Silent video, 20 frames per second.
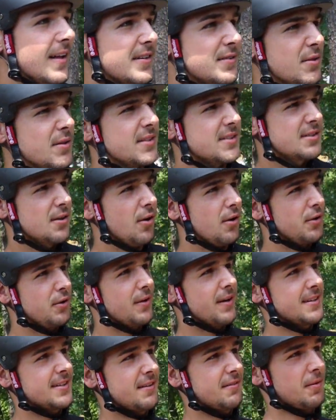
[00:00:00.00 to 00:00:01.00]
So I saw you
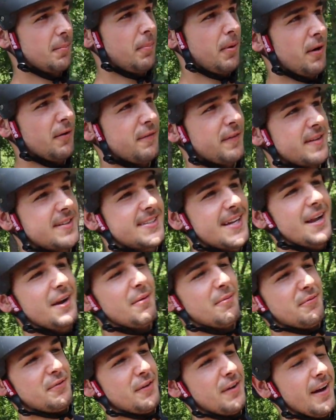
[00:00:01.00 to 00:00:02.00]
guys have the perfect
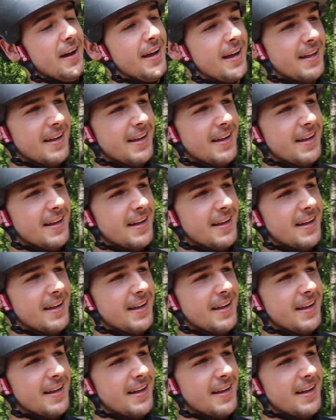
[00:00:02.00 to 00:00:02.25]
setup for it.